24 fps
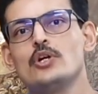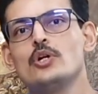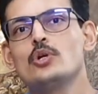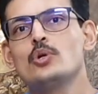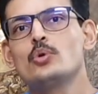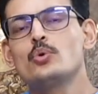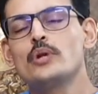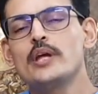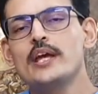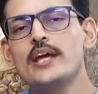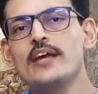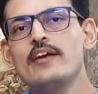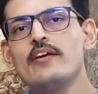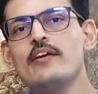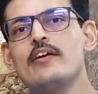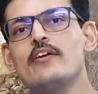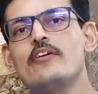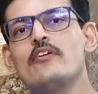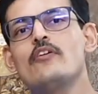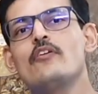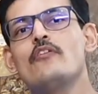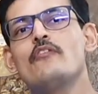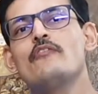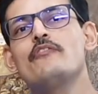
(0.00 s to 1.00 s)
Today,
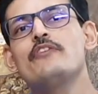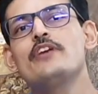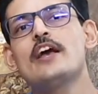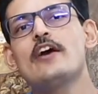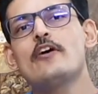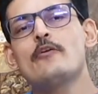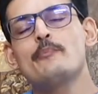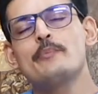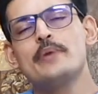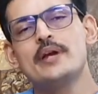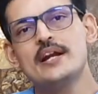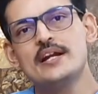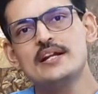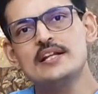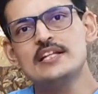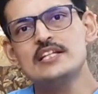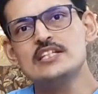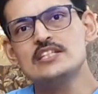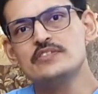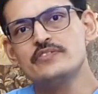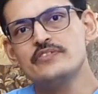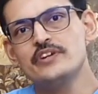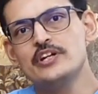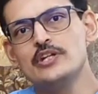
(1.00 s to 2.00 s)
we have made
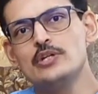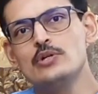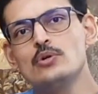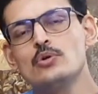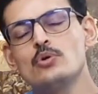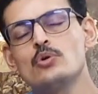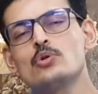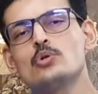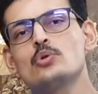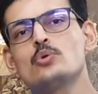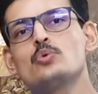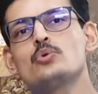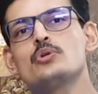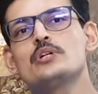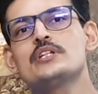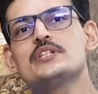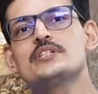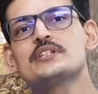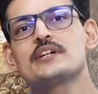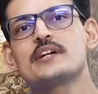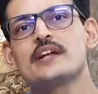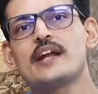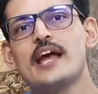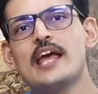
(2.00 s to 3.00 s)
this video to
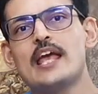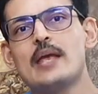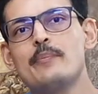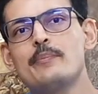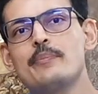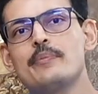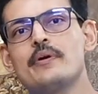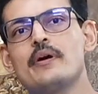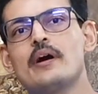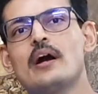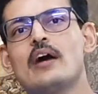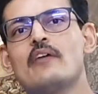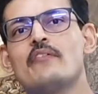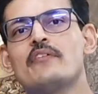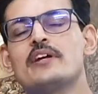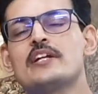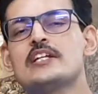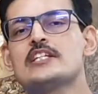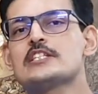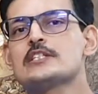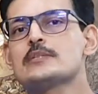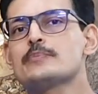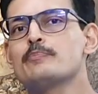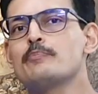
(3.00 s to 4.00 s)
describe our
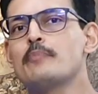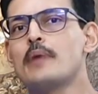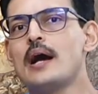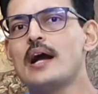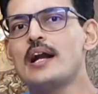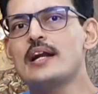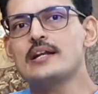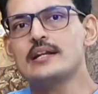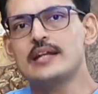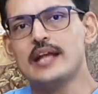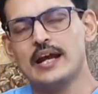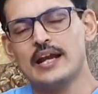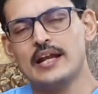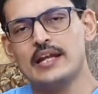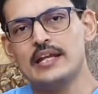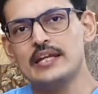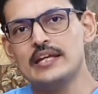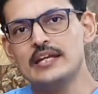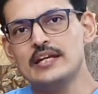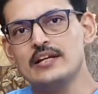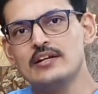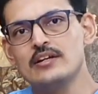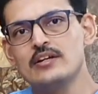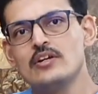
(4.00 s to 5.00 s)
smart
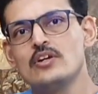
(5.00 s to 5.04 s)
technique